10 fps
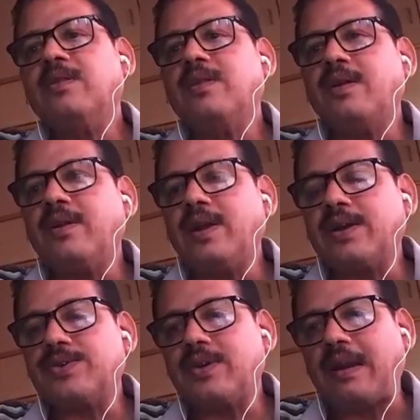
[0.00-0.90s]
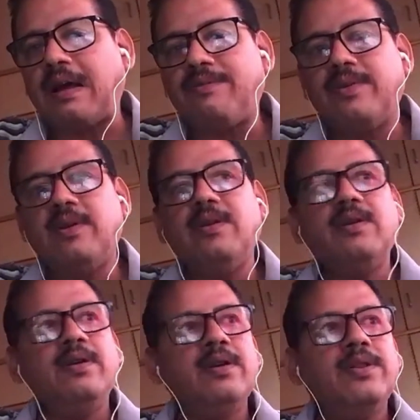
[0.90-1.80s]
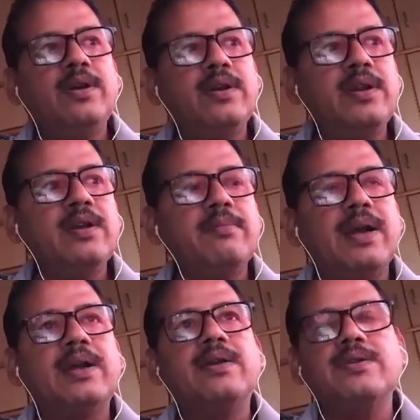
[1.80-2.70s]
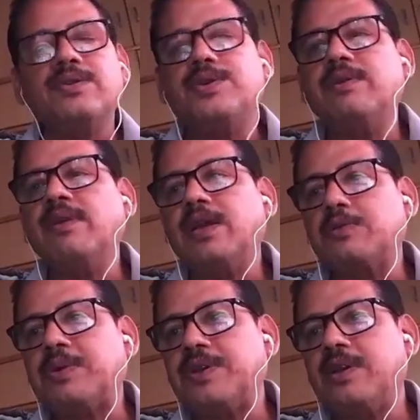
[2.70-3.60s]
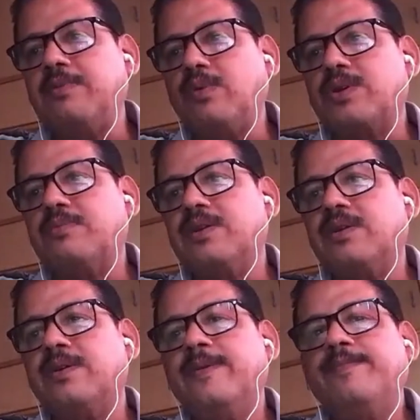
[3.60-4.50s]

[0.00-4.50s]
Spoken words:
The next level the Indian market is achieving, especially most of the